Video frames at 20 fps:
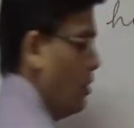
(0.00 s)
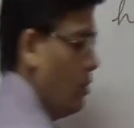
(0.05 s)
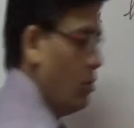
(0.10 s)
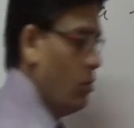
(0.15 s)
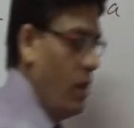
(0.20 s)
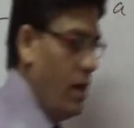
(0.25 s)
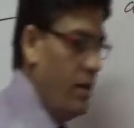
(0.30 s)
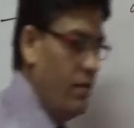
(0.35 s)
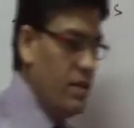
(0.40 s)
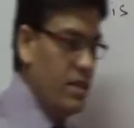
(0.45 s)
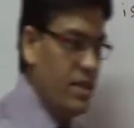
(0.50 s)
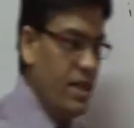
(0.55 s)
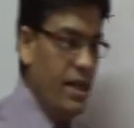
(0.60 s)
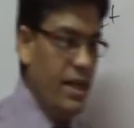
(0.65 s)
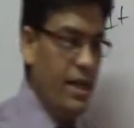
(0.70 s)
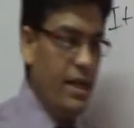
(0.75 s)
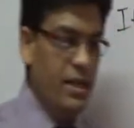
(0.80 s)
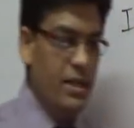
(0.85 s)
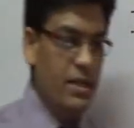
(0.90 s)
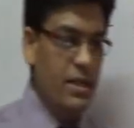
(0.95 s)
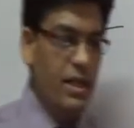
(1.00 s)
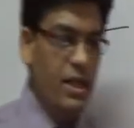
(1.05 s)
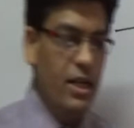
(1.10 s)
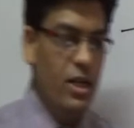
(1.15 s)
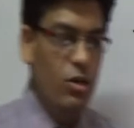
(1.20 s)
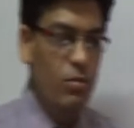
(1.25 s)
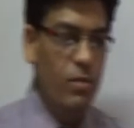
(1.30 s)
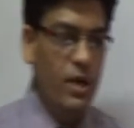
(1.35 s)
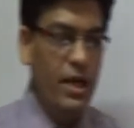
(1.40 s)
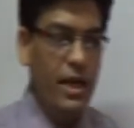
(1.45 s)
Why we say it is a
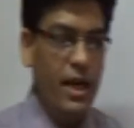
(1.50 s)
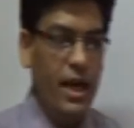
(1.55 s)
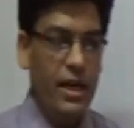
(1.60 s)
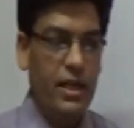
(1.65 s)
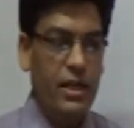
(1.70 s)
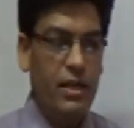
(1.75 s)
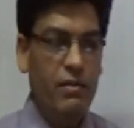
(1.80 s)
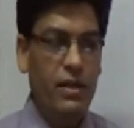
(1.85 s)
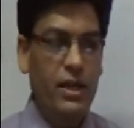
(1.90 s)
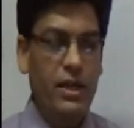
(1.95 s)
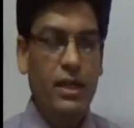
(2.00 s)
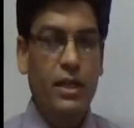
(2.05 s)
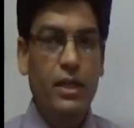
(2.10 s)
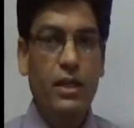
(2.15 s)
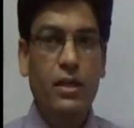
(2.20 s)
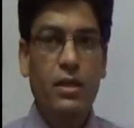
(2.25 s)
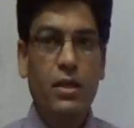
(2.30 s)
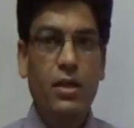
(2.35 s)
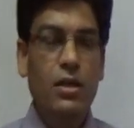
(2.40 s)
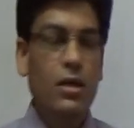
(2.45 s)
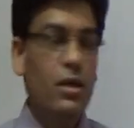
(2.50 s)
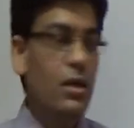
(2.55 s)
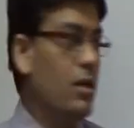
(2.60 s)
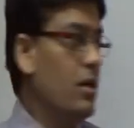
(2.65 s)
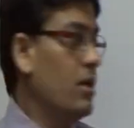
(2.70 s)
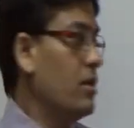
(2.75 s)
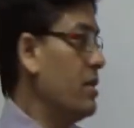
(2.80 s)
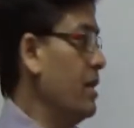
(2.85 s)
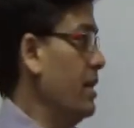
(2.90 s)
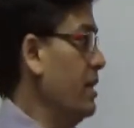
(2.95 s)
human activity?
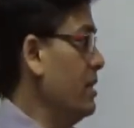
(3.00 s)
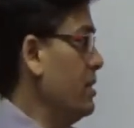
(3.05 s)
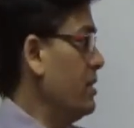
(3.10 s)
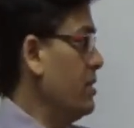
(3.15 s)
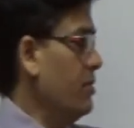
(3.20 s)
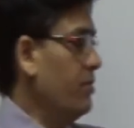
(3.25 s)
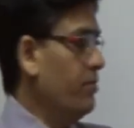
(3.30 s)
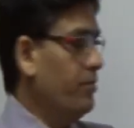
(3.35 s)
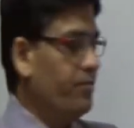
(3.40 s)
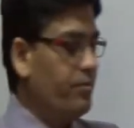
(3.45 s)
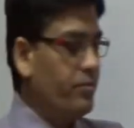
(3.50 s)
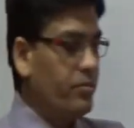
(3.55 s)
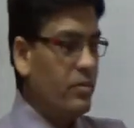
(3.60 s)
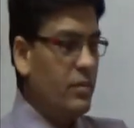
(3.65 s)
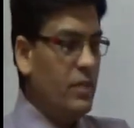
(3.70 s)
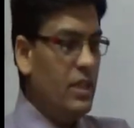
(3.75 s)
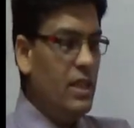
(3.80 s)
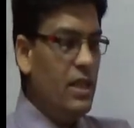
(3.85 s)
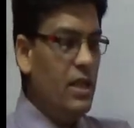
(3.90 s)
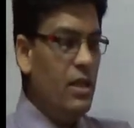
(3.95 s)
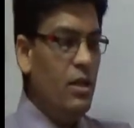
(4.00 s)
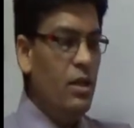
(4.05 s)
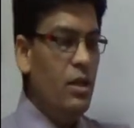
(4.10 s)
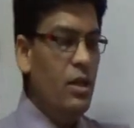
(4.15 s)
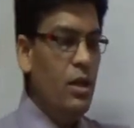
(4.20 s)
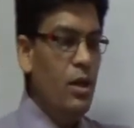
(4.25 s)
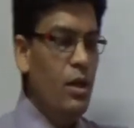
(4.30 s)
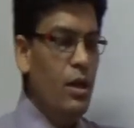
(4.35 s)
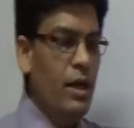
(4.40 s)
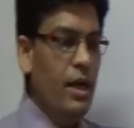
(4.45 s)
Since
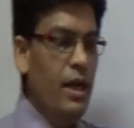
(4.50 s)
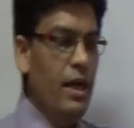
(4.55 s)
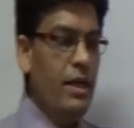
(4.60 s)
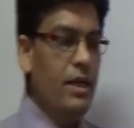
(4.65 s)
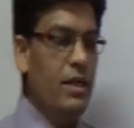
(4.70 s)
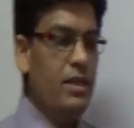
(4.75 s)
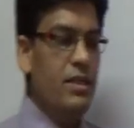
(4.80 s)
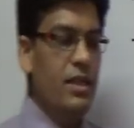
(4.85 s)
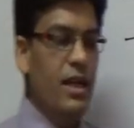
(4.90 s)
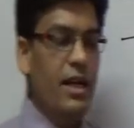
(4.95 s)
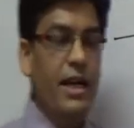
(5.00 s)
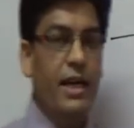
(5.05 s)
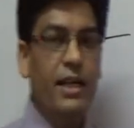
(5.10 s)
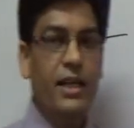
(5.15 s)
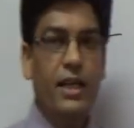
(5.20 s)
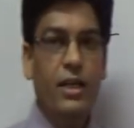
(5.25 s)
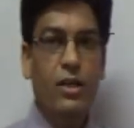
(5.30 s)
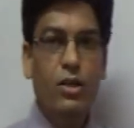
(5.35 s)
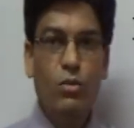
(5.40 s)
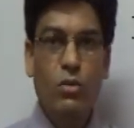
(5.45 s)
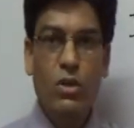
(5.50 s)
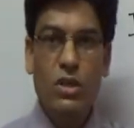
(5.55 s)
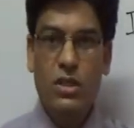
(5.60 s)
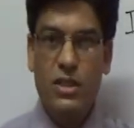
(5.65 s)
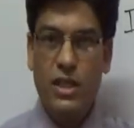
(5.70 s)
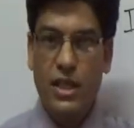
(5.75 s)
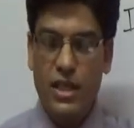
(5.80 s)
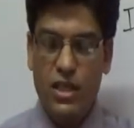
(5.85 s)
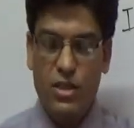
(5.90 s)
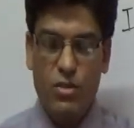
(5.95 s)
it is directed towards
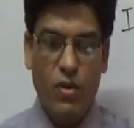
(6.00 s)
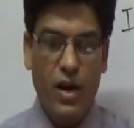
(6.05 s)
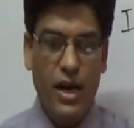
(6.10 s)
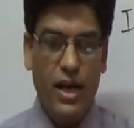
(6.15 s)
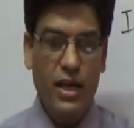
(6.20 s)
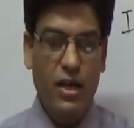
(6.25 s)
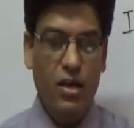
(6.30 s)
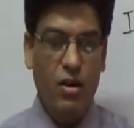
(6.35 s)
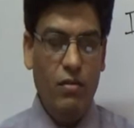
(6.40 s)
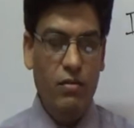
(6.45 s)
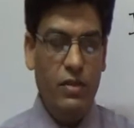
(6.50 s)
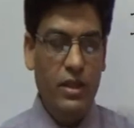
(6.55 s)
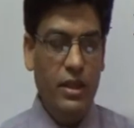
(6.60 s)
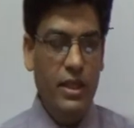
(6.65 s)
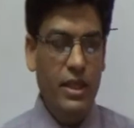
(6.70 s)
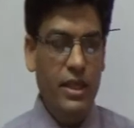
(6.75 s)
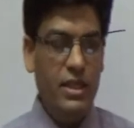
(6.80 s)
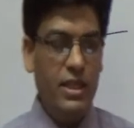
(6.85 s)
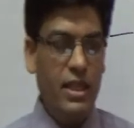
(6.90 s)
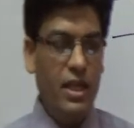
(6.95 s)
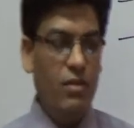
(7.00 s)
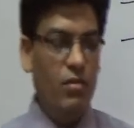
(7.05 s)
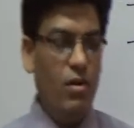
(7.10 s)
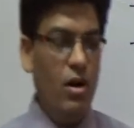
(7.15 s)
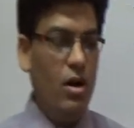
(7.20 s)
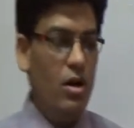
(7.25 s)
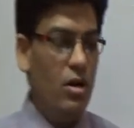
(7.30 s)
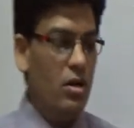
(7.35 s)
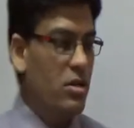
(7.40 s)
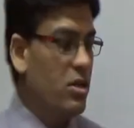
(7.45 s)
satisfying of the needs and
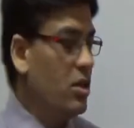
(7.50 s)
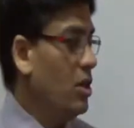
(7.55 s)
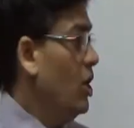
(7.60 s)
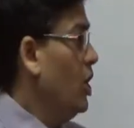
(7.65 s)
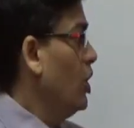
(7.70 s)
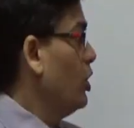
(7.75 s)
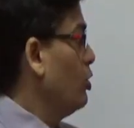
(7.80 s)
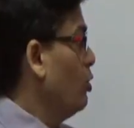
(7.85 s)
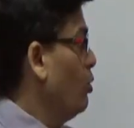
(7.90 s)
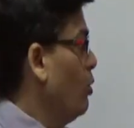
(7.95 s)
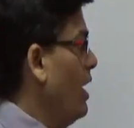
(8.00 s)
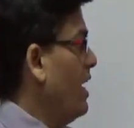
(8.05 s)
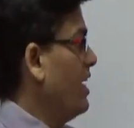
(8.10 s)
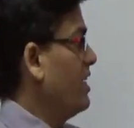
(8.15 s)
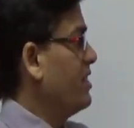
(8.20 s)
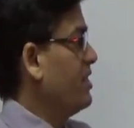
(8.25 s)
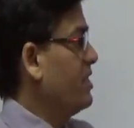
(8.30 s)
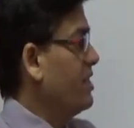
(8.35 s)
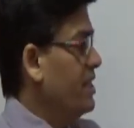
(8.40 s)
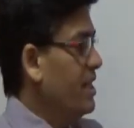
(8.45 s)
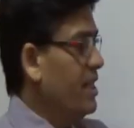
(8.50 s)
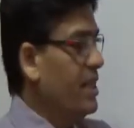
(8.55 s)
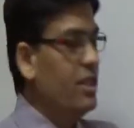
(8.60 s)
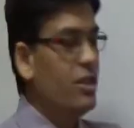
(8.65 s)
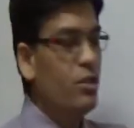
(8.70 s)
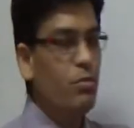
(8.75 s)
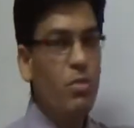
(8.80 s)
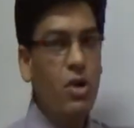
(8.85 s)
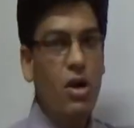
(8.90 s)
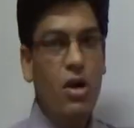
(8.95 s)
wants through
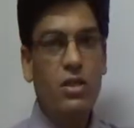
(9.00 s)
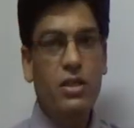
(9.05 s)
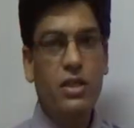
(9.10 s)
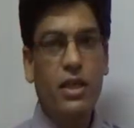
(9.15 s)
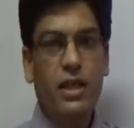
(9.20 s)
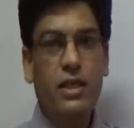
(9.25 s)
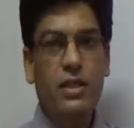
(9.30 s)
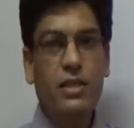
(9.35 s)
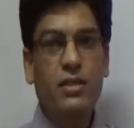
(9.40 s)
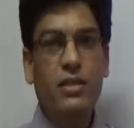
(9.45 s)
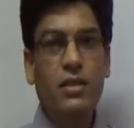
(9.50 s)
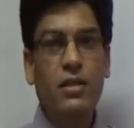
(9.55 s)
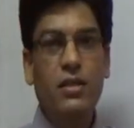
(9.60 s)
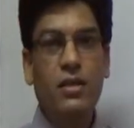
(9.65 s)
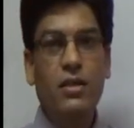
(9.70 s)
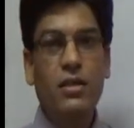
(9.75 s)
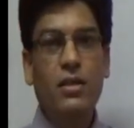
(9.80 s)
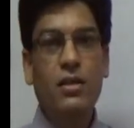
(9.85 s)
exchange process,